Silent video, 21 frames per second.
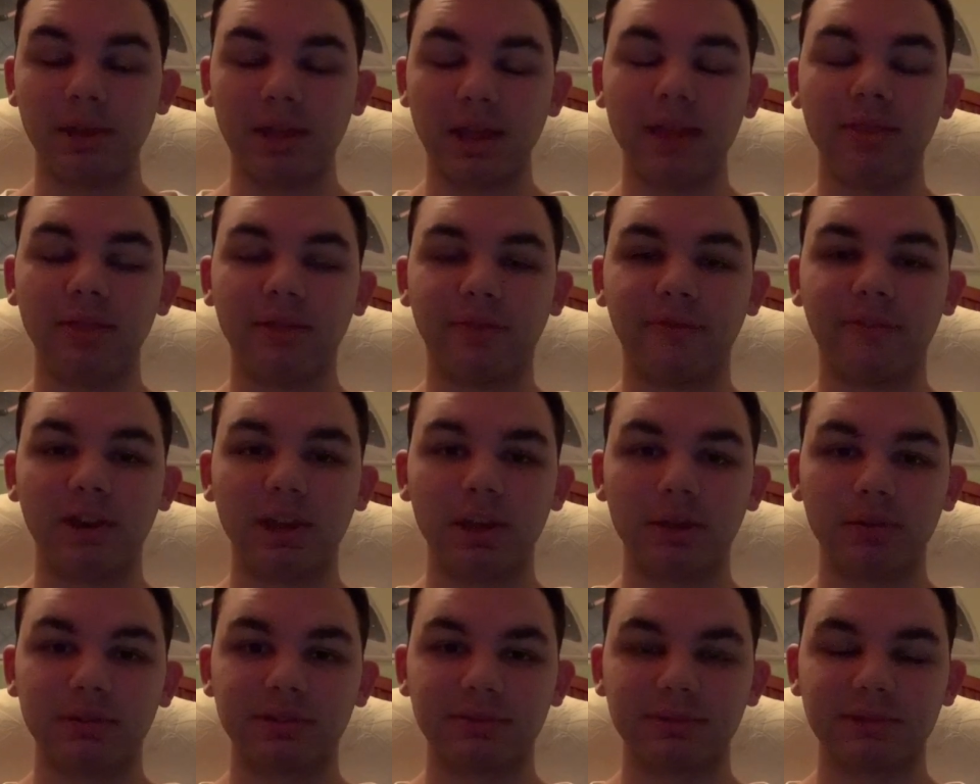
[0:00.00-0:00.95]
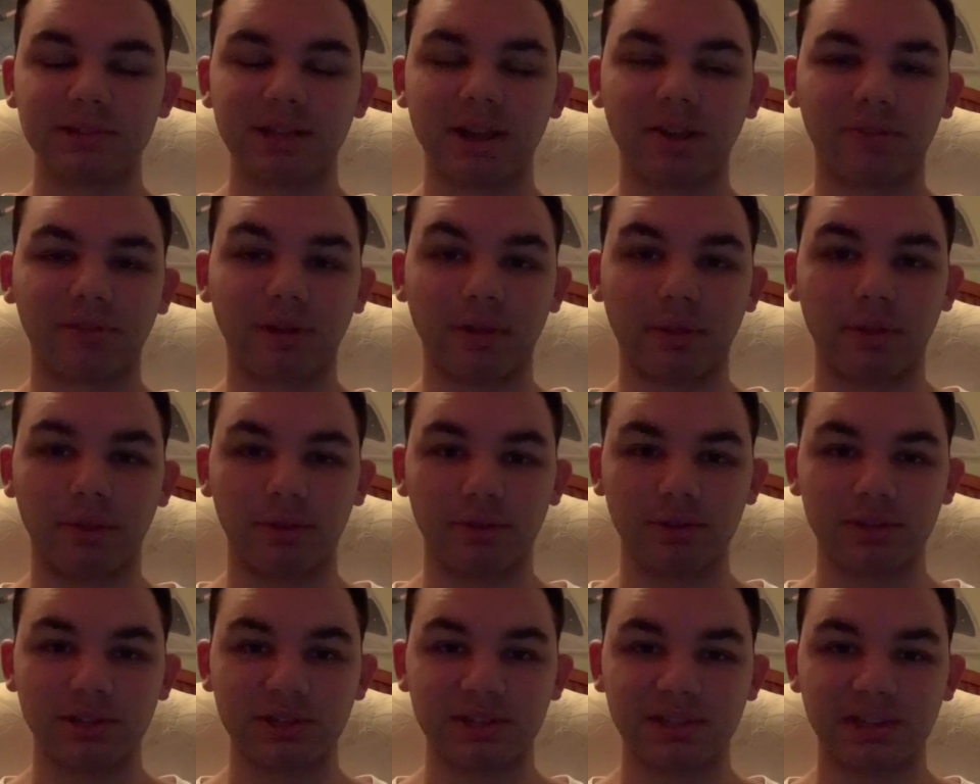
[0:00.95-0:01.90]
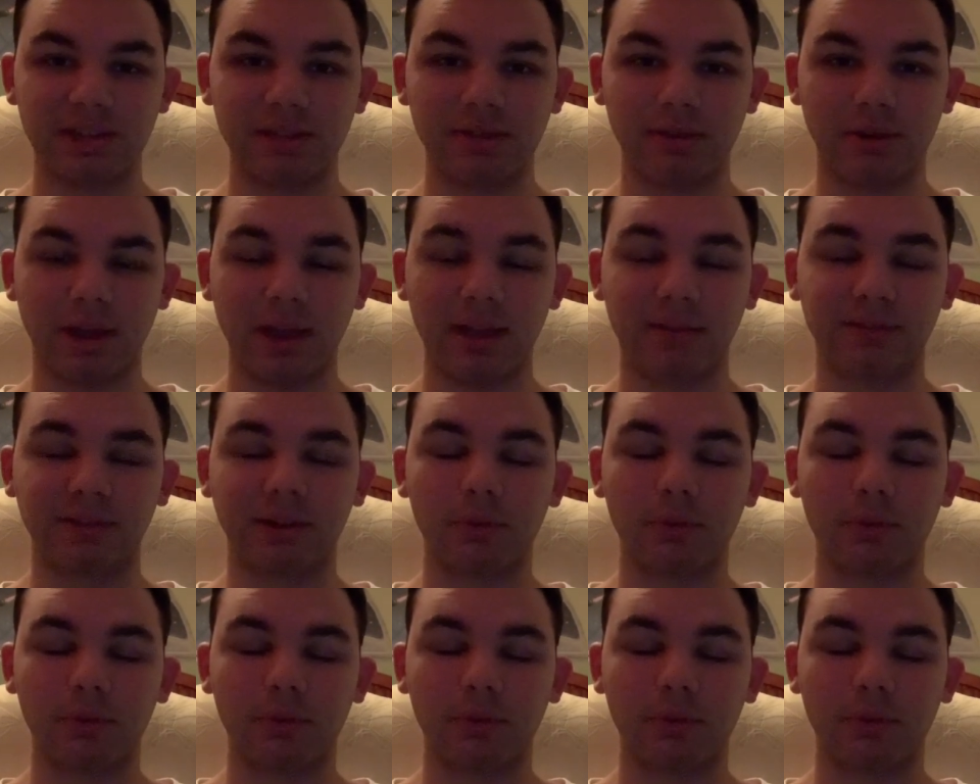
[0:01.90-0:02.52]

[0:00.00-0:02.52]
in the videos themselves rather than just seeing their hands.